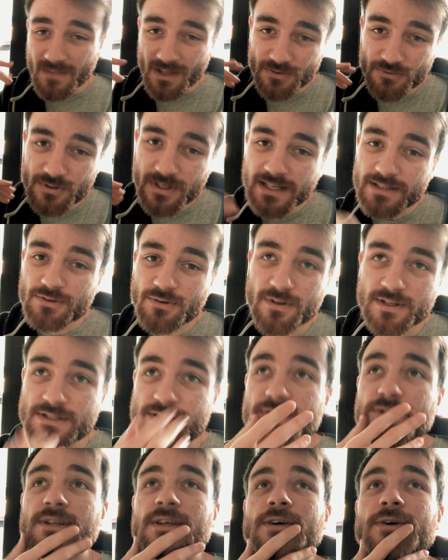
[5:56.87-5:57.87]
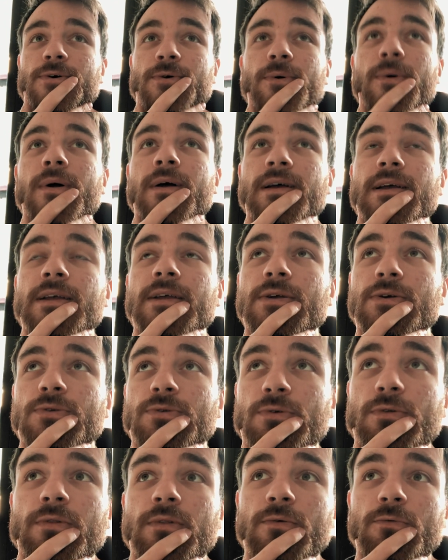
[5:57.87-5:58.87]
You get to the studio, you
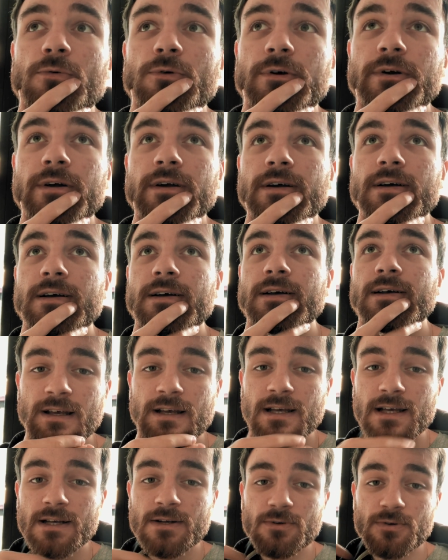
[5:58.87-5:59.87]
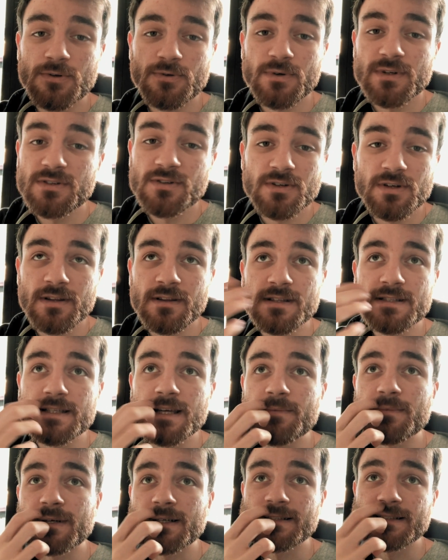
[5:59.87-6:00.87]
do the work, you eat in the
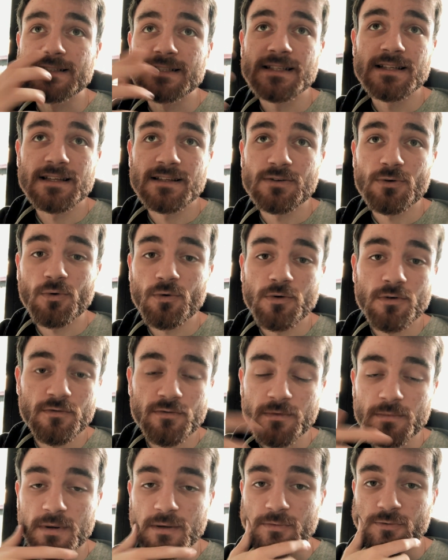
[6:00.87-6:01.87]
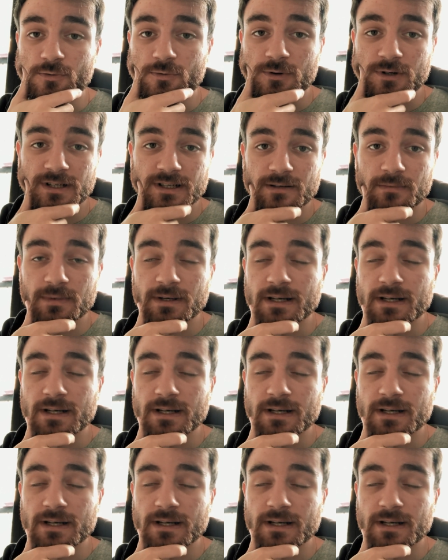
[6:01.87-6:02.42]
same canteen that all of the people working at